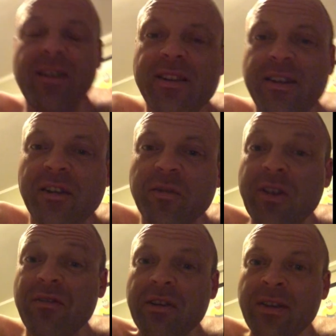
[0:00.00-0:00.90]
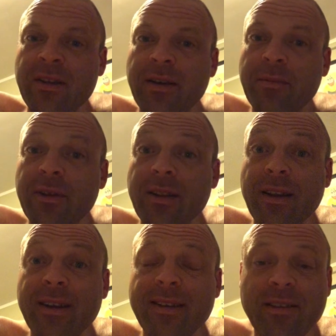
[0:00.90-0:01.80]
And then I'll spend the rest of the day upset
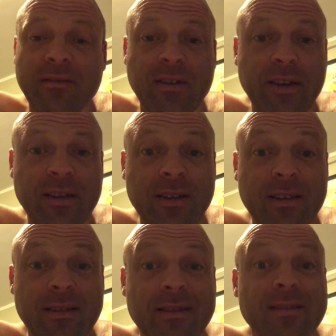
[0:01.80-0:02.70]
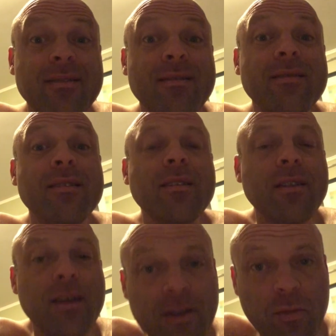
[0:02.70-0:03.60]
that I didn't ride.
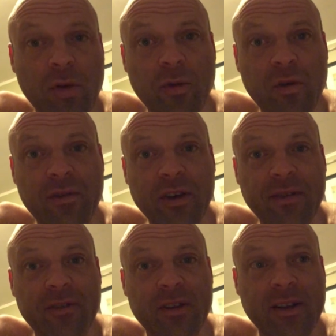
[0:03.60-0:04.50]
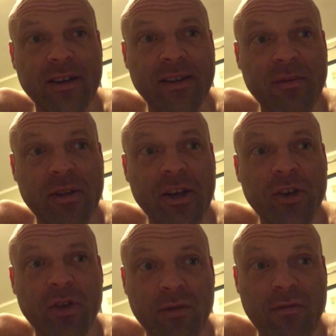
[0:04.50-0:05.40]
And that's more motivation for the next time that I
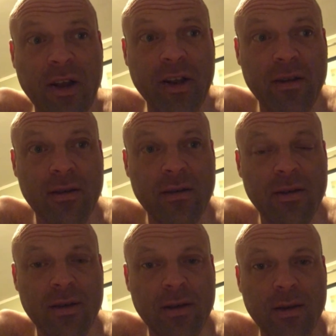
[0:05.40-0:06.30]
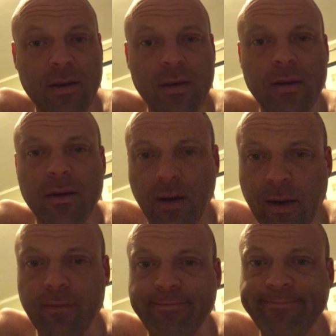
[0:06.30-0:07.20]
should ride. All
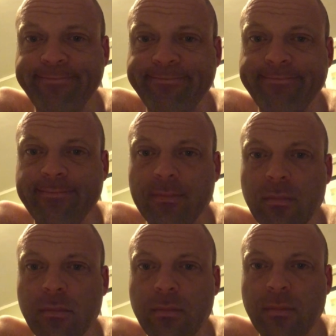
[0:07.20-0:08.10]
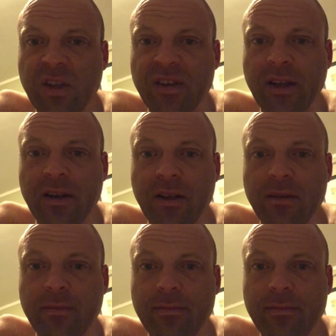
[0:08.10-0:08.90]
right, let's get it done.